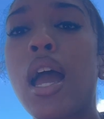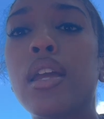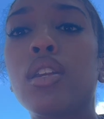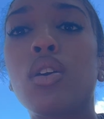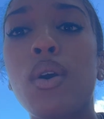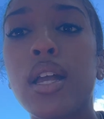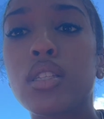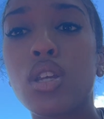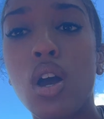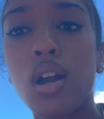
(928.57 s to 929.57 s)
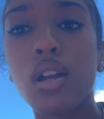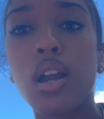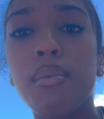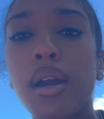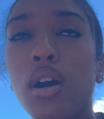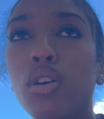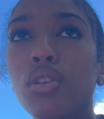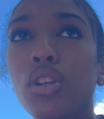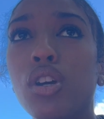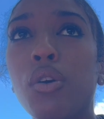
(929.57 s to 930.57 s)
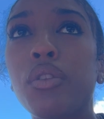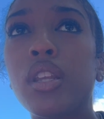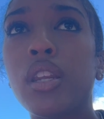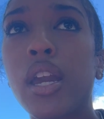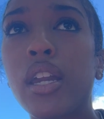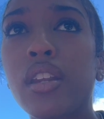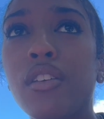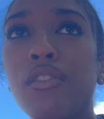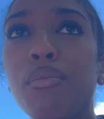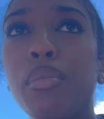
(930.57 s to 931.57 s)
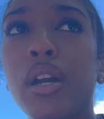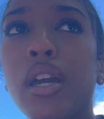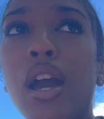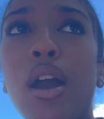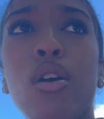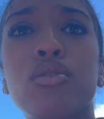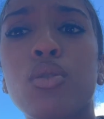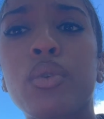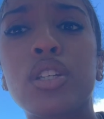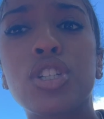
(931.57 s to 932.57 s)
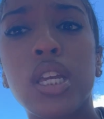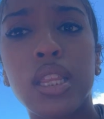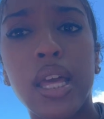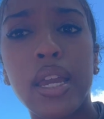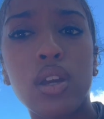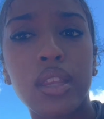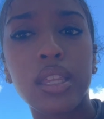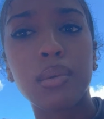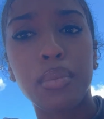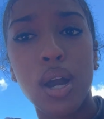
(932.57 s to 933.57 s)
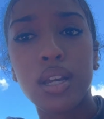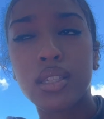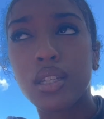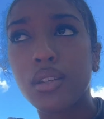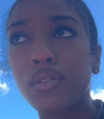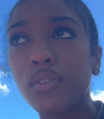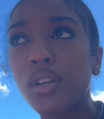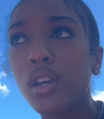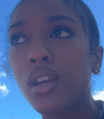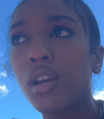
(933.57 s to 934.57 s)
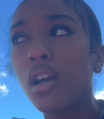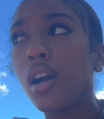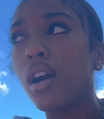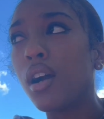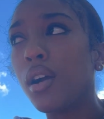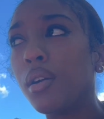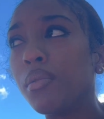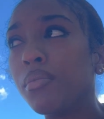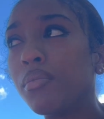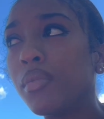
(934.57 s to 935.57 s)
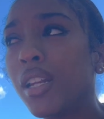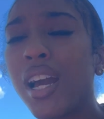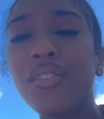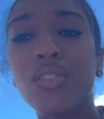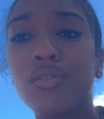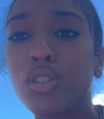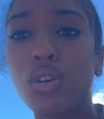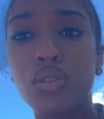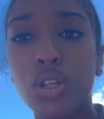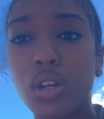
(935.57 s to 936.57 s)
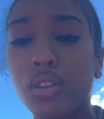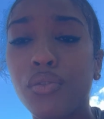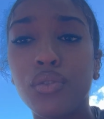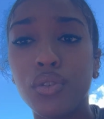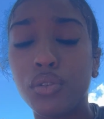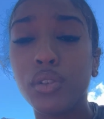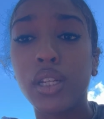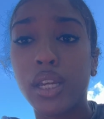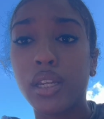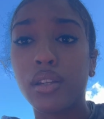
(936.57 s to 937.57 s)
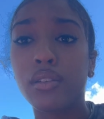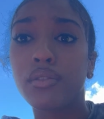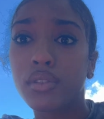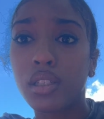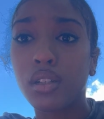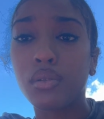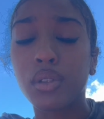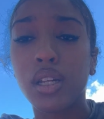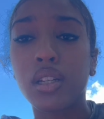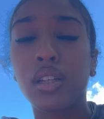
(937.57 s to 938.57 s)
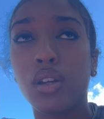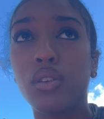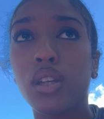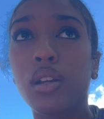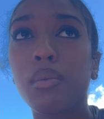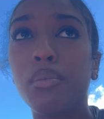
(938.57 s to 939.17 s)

I know I talk about, you know, the negative, but I also want to shed light on, like, the positive. And I haven't even told y'all the full negative, so we're not gonna go there.